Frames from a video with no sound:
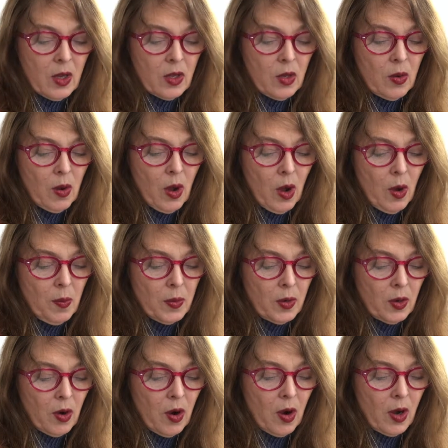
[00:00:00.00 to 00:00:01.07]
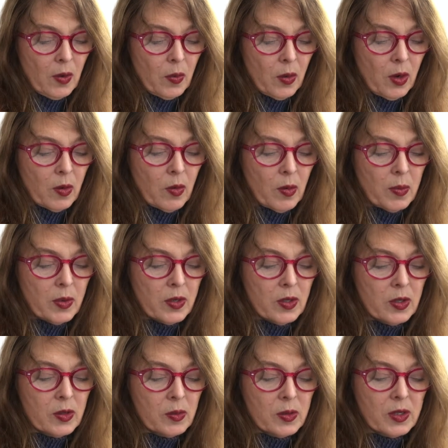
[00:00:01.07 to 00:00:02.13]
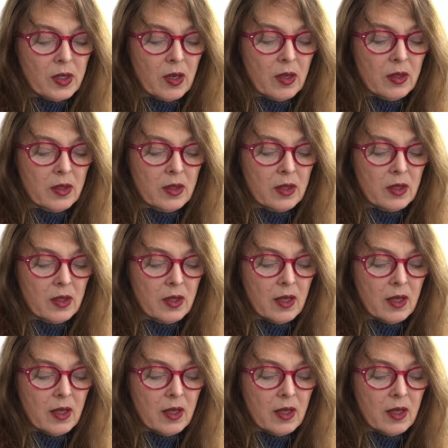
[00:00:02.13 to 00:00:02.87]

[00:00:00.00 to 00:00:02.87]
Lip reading: You hope your hard work will produce results.